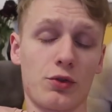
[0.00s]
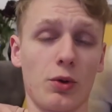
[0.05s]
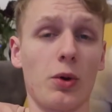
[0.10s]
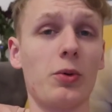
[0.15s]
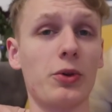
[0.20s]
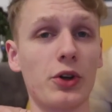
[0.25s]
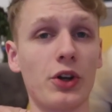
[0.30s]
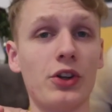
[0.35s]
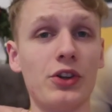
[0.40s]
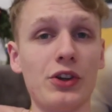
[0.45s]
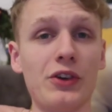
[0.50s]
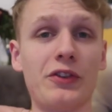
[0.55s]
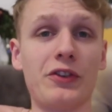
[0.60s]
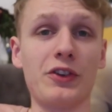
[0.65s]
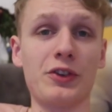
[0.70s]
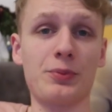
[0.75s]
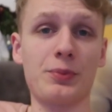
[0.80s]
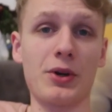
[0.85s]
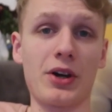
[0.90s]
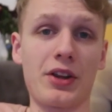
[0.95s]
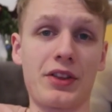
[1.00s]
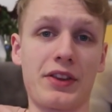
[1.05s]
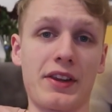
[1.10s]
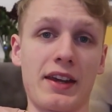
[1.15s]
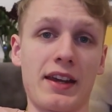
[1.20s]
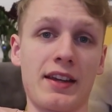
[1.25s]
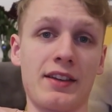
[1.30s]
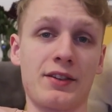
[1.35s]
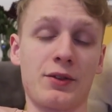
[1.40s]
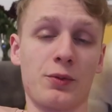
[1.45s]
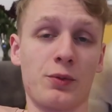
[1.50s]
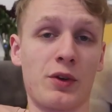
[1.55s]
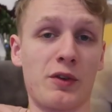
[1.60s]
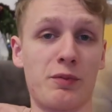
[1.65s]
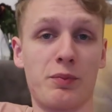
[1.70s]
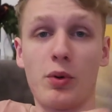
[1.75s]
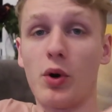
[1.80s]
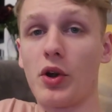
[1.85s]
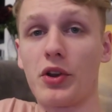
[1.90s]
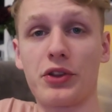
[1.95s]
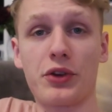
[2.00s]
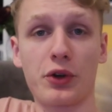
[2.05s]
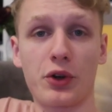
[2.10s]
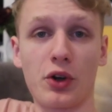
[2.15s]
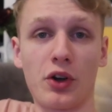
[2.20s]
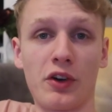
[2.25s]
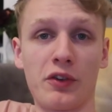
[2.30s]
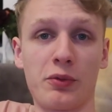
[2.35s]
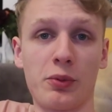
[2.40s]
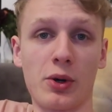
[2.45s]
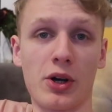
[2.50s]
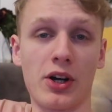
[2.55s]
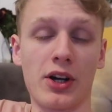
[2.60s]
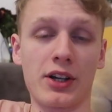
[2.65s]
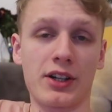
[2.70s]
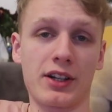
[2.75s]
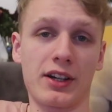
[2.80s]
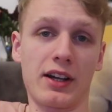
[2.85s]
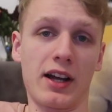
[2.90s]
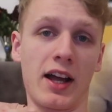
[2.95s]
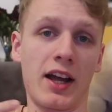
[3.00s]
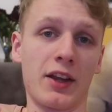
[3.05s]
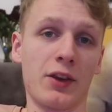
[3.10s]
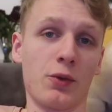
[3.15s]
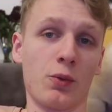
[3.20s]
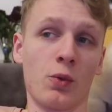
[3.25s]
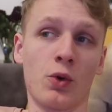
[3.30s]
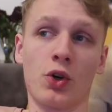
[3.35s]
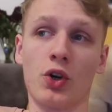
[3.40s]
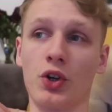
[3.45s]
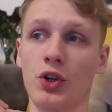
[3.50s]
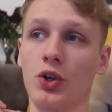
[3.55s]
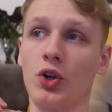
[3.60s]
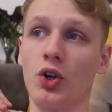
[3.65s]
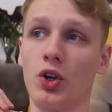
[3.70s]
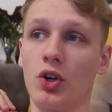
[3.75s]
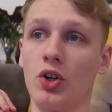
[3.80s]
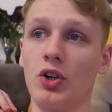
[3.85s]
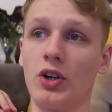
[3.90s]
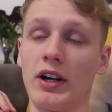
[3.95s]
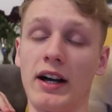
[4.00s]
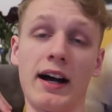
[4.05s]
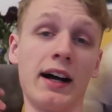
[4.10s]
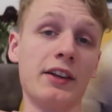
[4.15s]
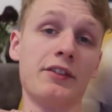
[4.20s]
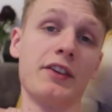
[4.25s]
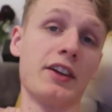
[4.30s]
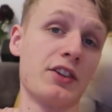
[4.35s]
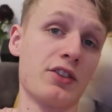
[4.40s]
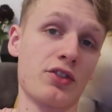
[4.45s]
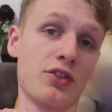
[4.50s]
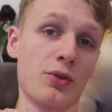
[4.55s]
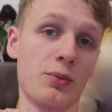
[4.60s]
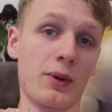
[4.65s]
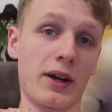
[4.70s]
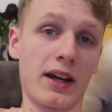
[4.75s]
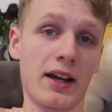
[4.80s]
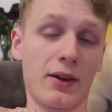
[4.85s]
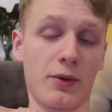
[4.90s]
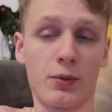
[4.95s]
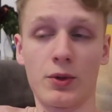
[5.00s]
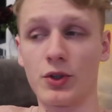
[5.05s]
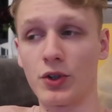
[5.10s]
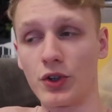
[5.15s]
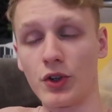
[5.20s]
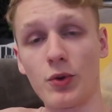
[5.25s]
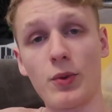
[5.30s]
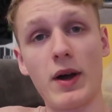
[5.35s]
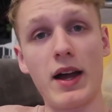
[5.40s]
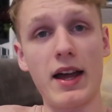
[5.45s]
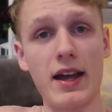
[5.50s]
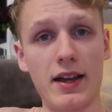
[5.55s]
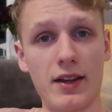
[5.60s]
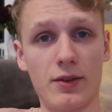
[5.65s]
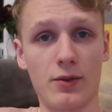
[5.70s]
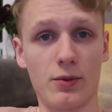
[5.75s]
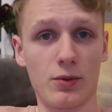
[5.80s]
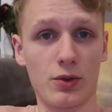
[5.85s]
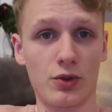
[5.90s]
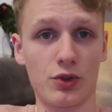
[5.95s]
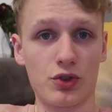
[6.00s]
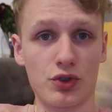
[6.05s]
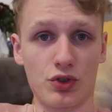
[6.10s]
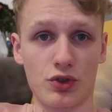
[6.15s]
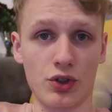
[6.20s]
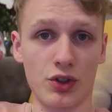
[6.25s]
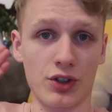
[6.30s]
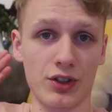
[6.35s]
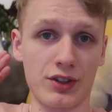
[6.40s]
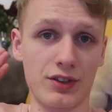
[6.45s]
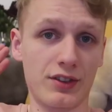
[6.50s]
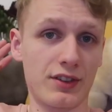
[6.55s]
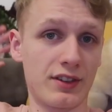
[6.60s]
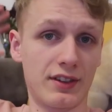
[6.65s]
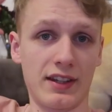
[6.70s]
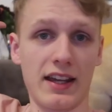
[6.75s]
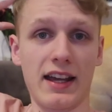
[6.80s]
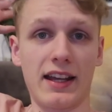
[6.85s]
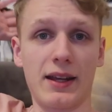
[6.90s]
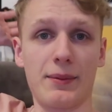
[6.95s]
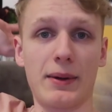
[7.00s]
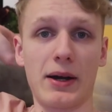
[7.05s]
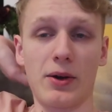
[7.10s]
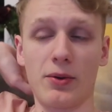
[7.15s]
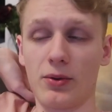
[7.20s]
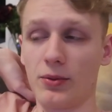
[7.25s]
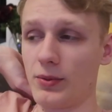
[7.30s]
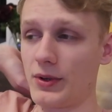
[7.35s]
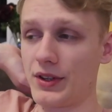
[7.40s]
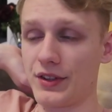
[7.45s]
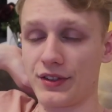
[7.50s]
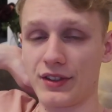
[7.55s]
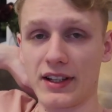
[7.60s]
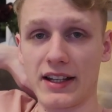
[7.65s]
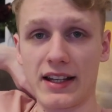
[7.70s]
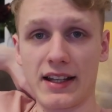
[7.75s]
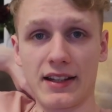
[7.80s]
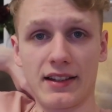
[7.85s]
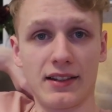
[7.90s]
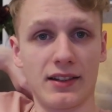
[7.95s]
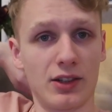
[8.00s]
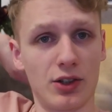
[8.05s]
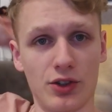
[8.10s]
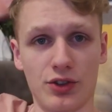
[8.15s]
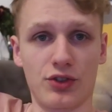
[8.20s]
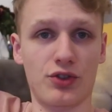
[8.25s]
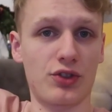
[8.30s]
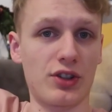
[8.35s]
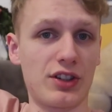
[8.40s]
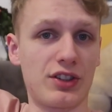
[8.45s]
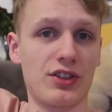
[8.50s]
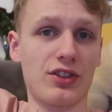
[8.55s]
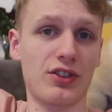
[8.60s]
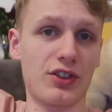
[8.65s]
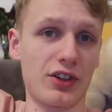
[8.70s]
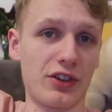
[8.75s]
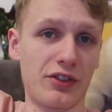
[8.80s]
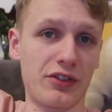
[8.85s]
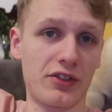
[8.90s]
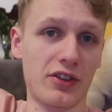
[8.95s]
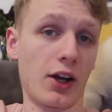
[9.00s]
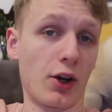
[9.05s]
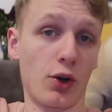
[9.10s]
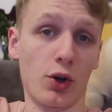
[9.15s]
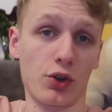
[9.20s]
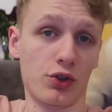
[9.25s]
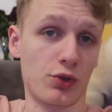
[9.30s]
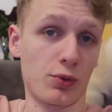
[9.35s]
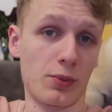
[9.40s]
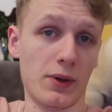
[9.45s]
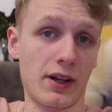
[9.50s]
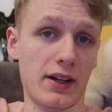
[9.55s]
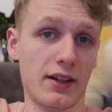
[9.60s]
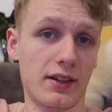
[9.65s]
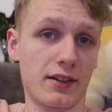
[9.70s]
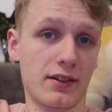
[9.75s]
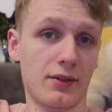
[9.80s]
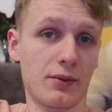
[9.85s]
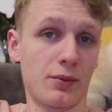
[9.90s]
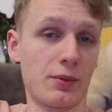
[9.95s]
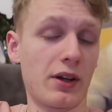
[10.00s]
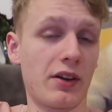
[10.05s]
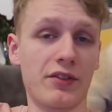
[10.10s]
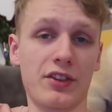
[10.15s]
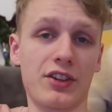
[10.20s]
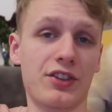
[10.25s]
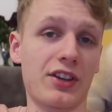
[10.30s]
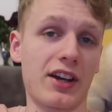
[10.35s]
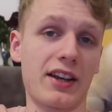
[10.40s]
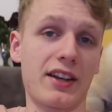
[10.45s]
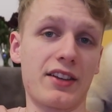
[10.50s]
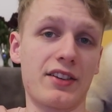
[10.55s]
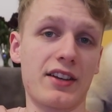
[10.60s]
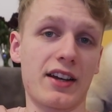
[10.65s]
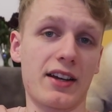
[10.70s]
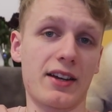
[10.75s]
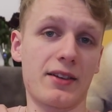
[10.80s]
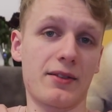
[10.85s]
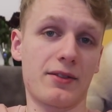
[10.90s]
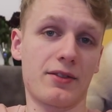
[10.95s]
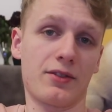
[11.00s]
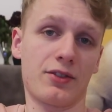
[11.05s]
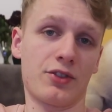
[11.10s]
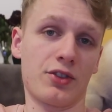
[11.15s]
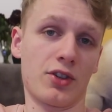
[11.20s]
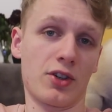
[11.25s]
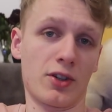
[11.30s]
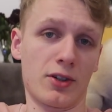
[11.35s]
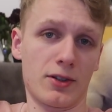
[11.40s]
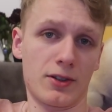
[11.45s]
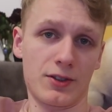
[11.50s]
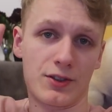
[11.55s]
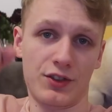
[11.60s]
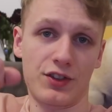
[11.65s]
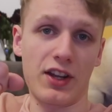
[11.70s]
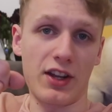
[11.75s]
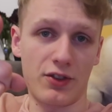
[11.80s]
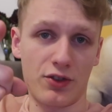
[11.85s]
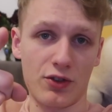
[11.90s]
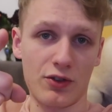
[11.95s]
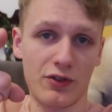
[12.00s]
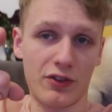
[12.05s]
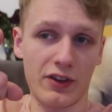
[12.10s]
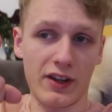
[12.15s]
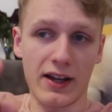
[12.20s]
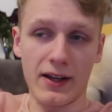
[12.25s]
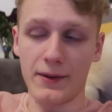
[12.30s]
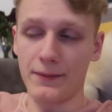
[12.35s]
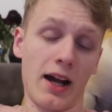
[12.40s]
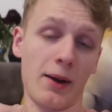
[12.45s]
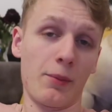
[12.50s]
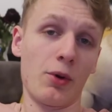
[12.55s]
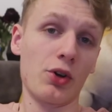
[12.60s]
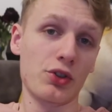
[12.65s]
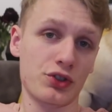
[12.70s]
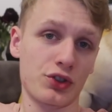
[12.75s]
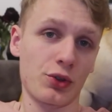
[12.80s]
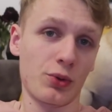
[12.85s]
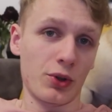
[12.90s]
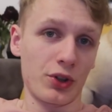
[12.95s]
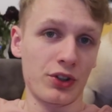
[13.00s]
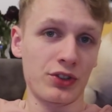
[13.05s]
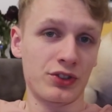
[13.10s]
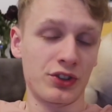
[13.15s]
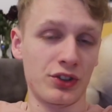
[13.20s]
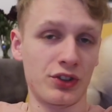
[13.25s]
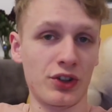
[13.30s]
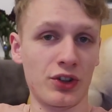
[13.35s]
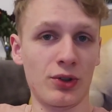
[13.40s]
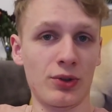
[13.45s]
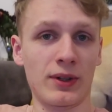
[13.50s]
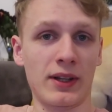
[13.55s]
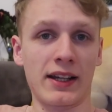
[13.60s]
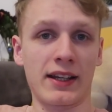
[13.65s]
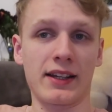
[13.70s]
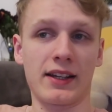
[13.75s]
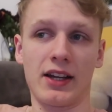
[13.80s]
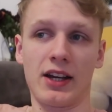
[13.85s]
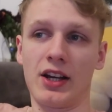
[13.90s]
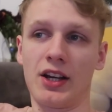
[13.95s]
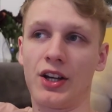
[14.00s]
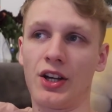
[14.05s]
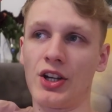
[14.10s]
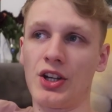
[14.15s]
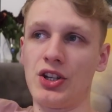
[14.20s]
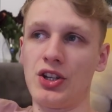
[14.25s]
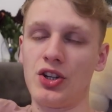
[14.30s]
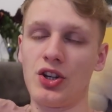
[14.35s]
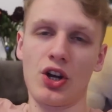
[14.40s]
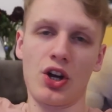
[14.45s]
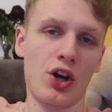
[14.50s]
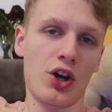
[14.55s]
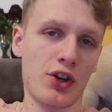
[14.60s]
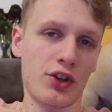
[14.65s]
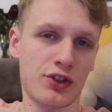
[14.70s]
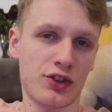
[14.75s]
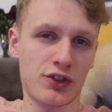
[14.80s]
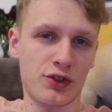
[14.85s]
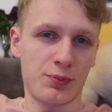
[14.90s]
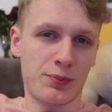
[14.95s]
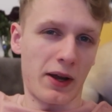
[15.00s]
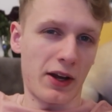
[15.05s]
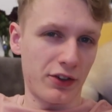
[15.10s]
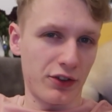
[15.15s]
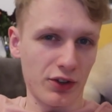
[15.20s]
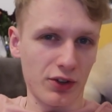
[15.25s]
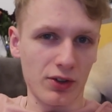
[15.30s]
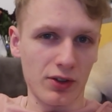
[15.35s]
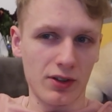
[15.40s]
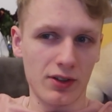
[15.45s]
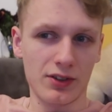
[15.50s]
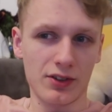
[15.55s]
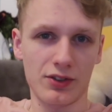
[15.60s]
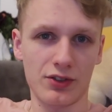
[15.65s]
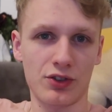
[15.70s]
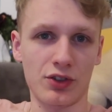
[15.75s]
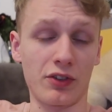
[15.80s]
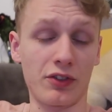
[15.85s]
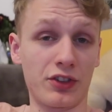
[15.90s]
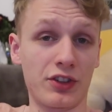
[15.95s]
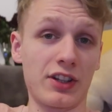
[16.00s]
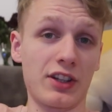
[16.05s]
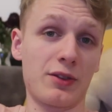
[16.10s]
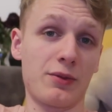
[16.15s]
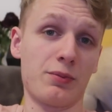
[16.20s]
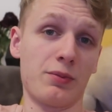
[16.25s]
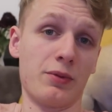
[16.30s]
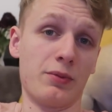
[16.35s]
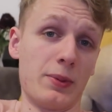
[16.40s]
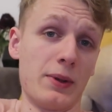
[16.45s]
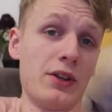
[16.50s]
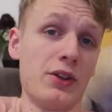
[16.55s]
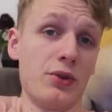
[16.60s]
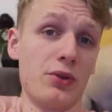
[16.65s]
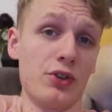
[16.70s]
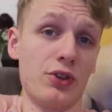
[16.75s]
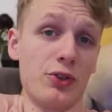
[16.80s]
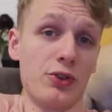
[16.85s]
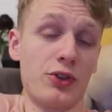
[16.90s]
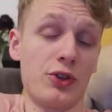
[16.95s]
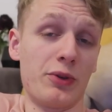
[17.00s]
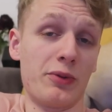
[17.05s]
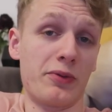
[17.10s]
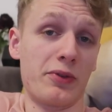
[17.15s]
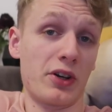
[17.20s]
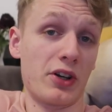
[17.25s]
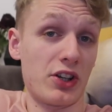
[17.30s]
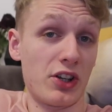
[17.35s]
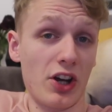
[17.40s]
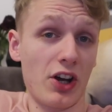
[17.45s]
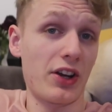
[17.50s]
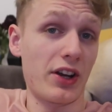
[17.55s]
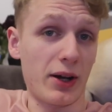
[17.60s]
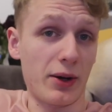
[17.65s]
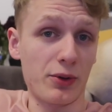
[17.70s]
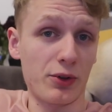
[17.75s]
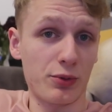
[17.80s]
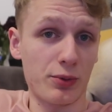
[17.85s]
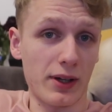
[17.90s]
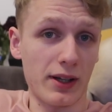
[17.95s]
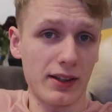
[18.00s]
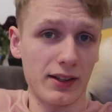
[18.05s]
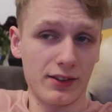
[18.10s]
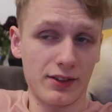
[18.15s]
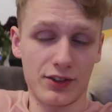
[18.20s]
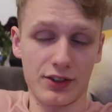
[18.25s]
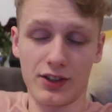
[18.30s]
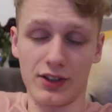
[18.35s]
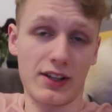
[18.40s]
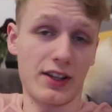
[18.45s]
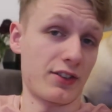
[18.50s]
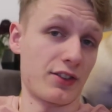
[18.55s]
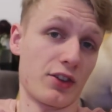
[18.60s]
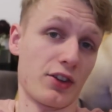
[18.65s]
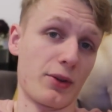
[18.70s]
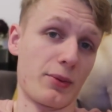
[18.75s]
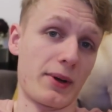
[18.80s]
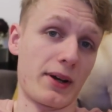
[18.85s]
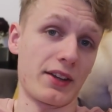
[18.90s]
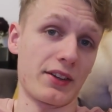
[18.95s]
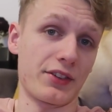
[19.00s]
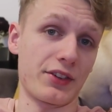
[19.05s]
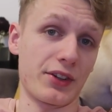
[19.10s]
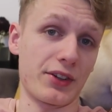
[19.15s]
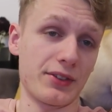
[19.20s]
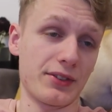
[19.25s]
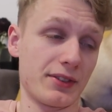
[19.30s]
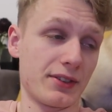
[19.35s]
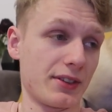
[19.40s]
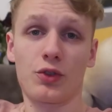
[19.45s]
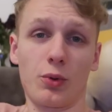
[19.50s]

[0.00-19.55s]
So what we're going to do for his birthday is we both took it off work and we're going to go adventure somewhere. We don't know where. We're just going to take him out with his lead, loads of treats and stuff, and go somewhere. We haven't decided yet, so stay tuned for that. I'm also wanting to do like a year special. So obviously we've been doing YouTube for a year now as well, so there's another milestone.